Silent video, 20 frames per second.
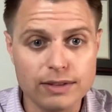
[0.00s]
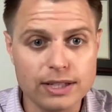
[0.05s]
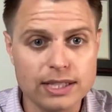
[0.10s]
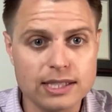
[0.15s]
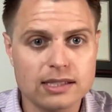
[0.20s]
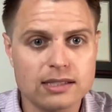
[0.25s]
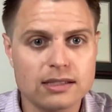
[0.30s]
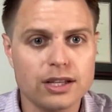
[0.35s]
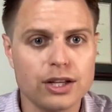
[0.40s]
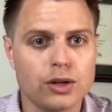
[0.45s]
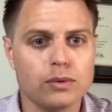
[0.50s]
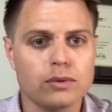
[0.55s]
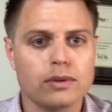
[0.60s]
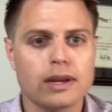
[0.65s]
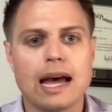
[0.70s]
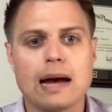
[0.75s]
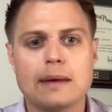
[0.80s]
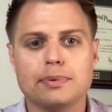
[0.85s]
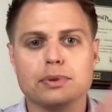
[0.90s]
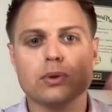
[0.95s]
It's,
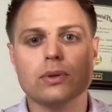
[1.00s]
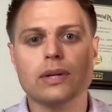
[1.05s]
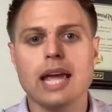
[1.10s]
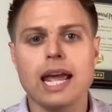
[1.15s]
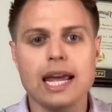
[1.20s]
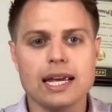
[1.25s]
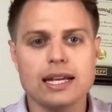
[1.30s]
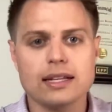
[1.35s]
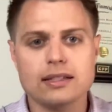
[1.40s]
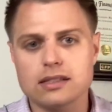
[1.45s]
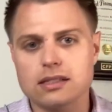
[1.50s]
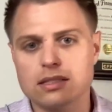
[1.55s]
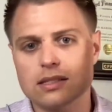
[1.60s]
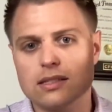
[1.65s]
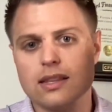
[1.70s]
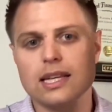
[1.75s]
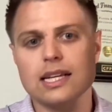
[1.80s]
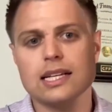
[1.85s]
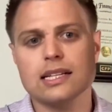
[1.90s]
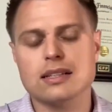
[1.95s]
capital gains,
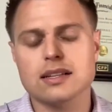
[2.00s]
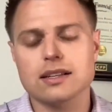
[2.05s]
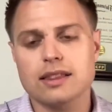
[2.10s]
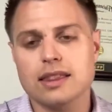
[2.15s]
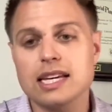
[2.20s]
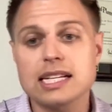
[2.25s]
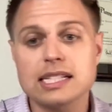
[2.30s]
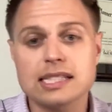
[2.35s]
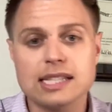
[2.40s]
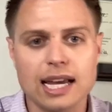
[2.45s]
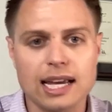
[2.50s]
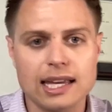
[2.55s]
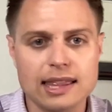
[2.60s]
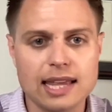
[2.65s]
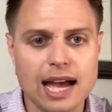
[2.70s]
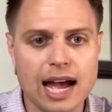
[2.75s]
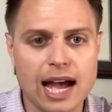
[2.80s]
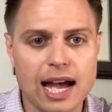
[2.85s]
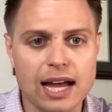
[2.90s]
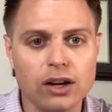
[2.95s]
things like
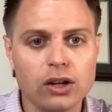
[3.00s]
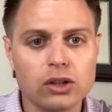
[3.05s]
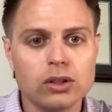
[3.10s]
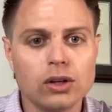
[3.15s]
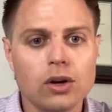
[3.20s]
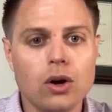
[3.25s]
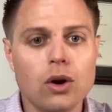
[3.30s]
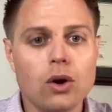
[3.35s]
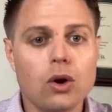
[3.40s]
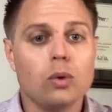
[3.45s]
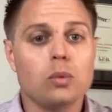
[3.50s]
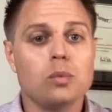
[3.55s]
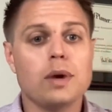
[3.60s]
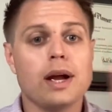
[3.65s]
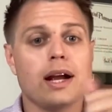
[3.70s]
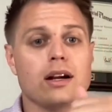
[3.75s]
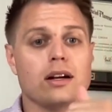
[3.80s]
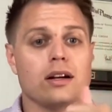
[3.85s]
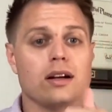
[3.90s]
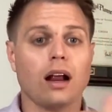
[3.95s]
that,
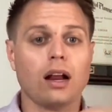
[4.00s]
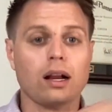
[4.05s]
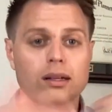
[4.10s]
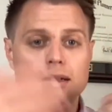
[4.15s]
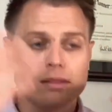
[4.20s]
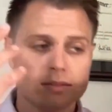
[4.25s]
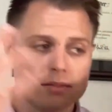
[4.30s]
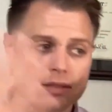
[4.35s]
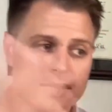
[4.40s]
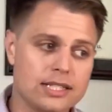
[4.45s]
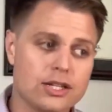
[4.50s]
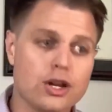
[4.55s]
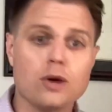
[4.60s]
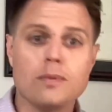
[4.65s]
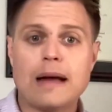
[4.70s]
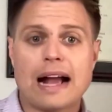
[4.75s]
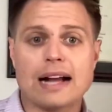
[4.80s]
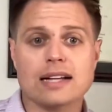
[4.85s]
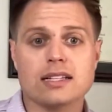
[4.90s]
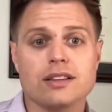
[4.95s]
where let's go
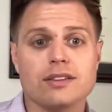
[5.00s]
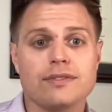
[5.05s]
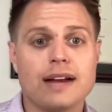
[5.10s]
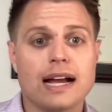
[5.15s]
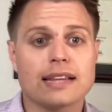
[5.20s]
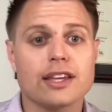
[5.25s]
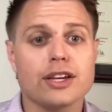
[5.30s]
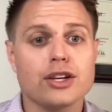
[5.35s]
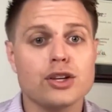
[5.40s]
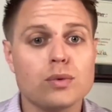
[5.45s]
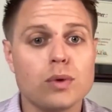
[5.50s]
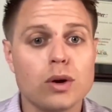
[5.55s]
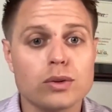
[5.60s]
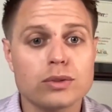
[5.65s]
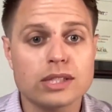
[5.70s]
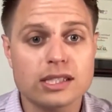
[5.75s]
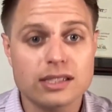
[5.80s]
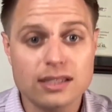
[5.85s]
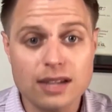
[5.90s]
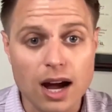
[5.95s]
back to the fact that you own
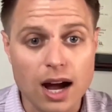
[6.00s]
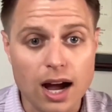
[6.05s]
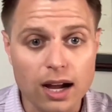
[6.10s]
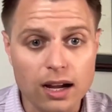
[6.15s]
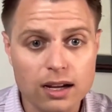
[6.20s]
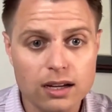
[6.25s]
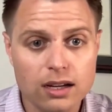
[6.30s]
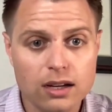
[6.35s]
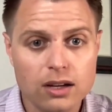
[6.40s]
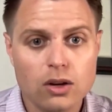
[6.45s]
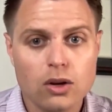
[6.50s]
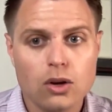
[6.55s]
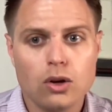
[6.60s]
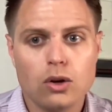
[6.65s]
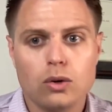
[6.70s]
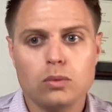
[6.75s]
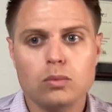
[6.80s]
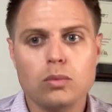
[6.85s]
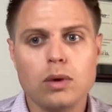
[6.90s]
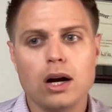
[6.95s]
stock.
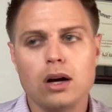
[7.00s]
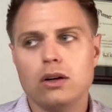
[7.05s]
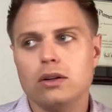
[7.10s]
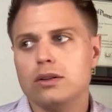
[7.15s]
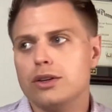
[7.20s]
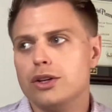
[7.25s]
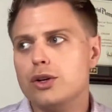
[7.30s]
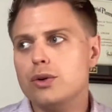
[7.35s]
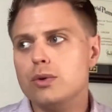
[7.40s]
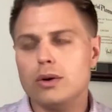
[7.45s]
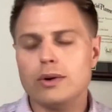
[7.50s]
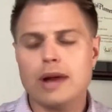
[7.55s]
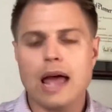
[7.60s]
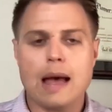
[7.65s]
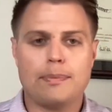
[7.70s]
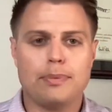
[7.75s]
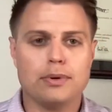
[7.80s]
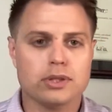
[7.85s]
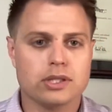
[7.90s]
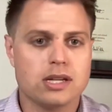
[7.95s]
Well, you own
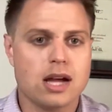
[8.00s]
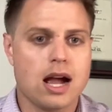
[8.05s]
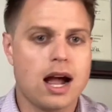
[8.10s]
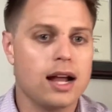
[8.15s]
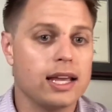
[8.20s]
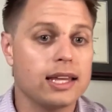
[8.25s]
Apple stock.